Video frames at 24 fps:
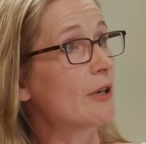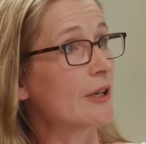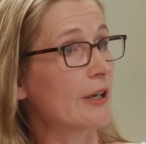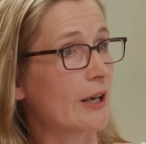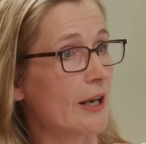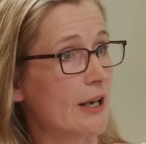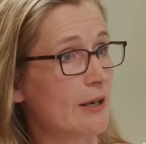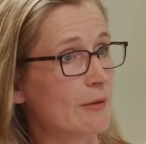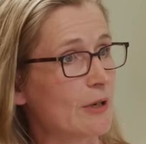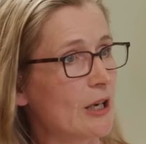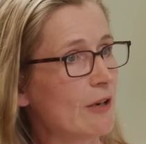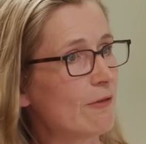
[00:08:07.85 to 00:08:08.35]
and
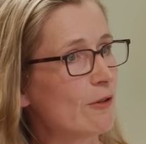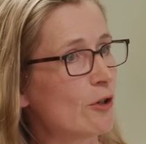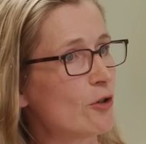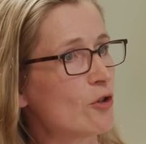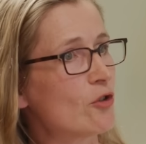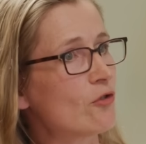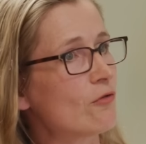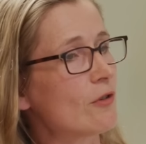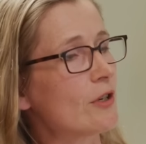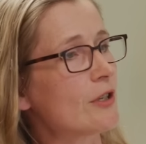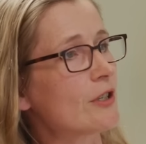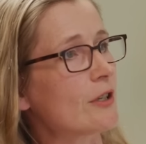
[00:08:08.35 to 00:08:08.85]
again,
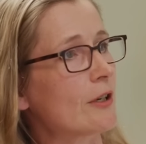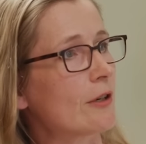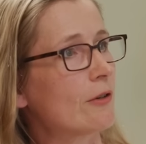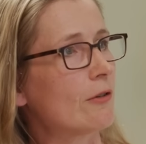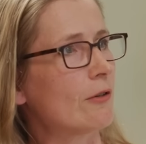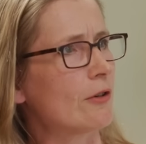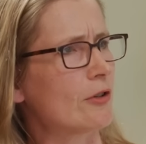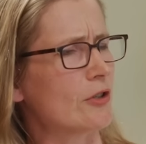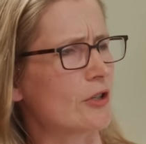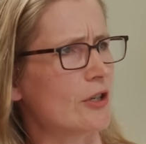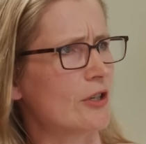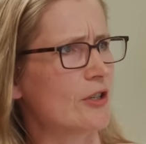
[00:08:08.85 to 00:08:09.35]
evolutionary
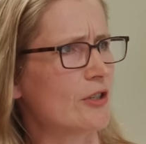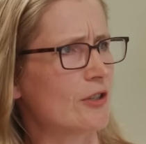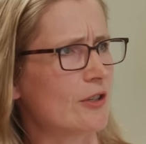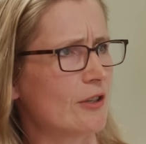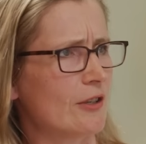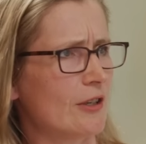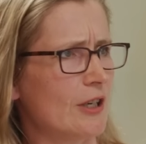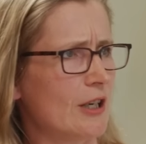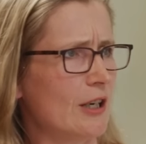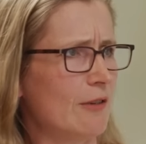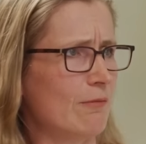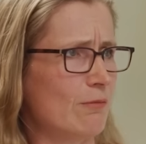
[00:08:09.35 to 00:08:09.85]
psychologists
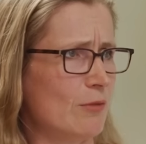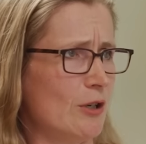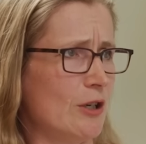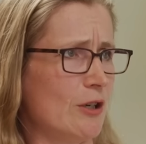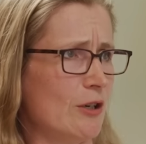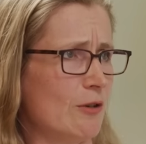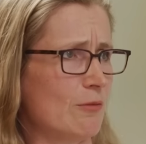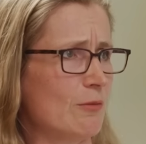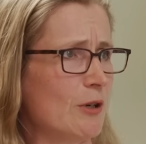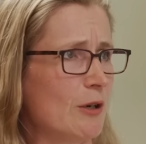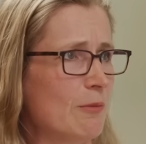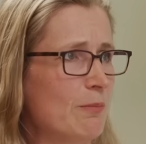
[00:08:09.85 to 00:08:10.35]
and you
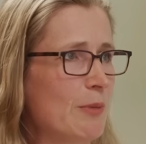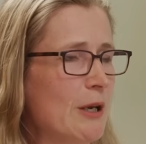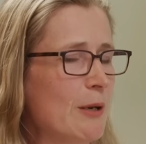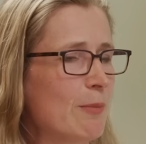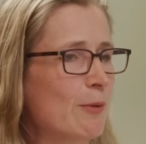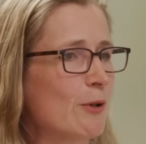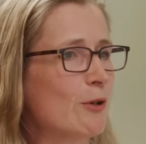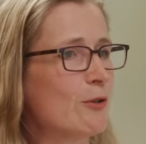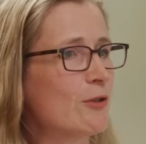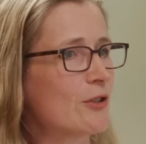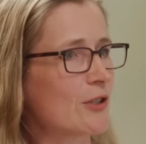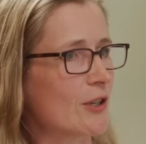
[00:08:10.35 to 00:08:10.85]
know and
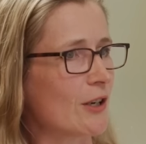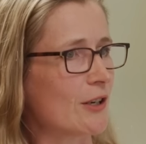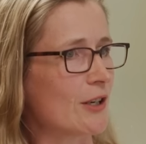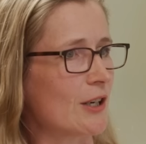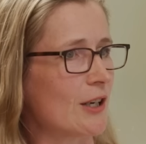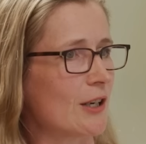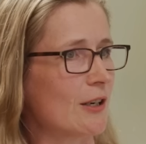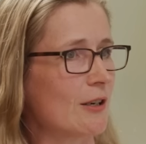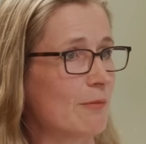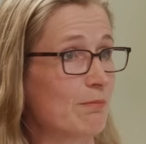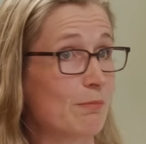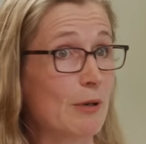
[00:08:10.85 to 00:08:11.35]
people who
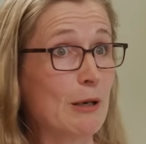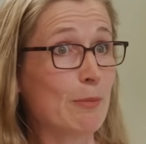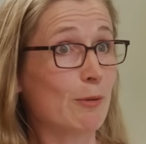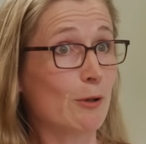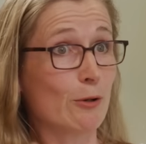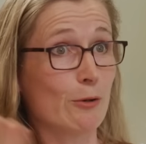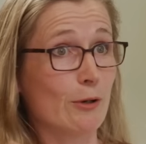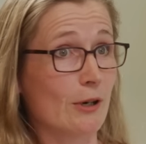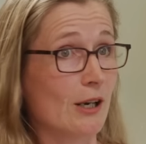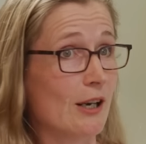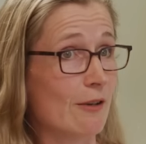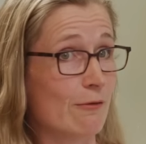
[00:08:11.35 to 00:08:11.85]
study people
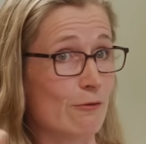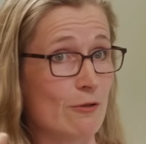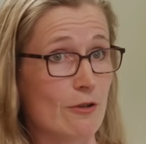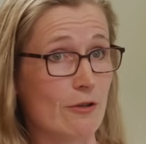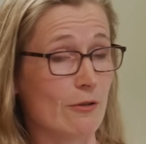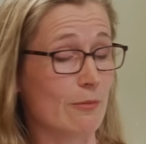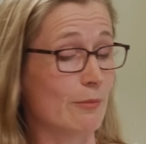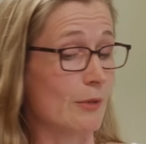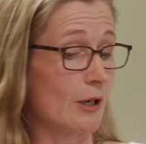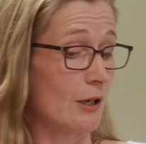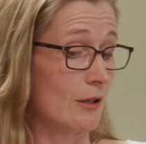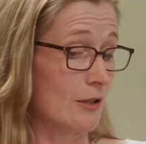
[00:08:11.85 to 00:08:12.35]
who are cleverer
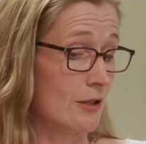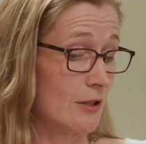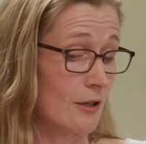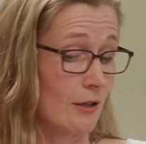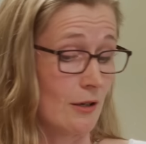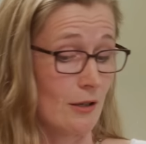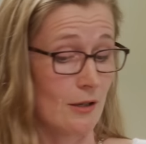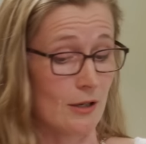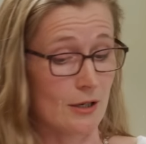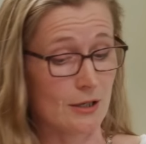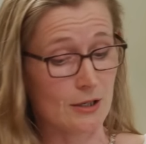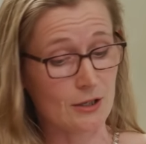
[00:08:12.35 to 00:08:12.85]
than me and
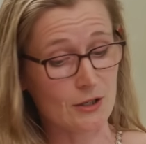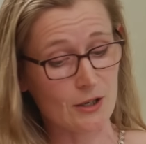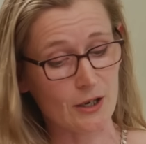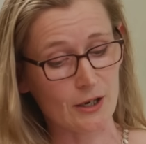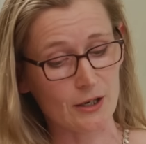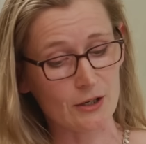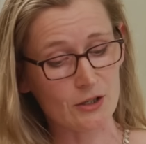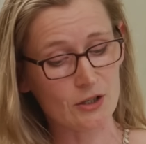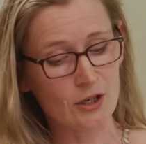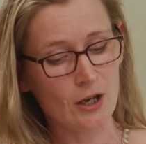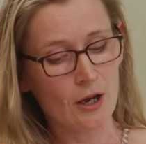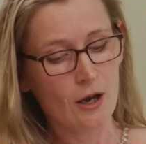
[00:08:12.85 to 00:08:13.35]
study these
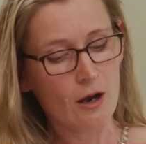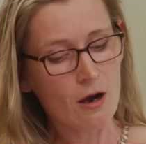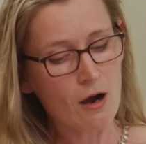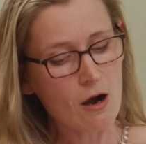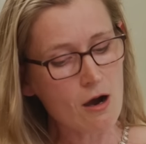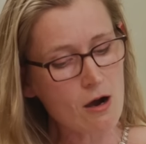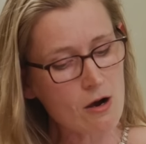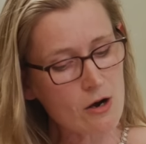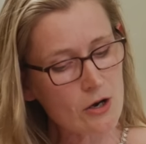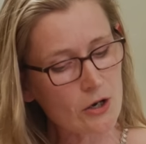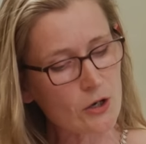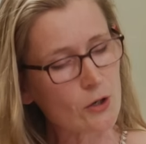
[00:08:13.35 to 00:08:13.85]
things
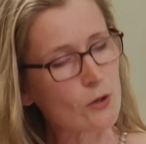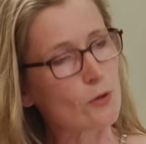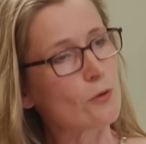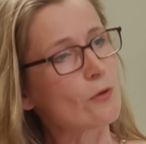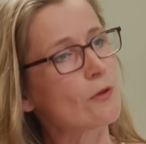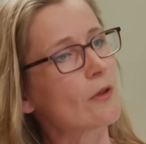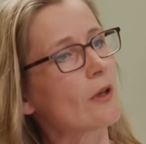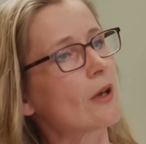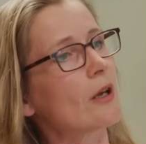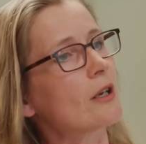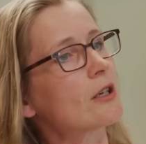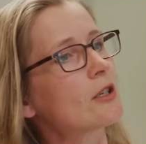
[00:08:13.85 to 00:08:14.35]

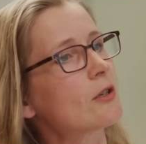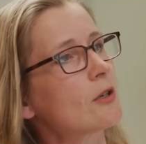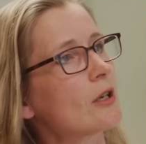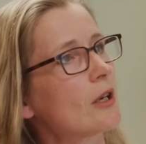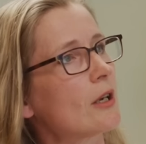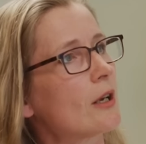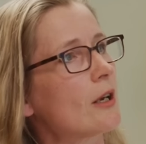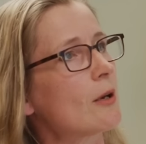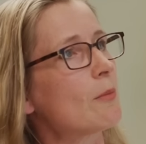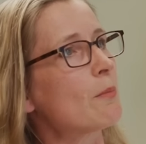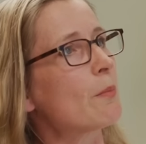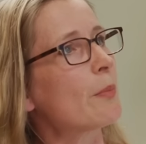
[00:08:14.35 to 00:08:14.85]
argue that
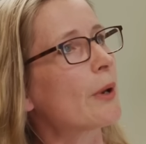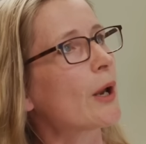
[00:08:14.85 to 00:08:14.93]
um,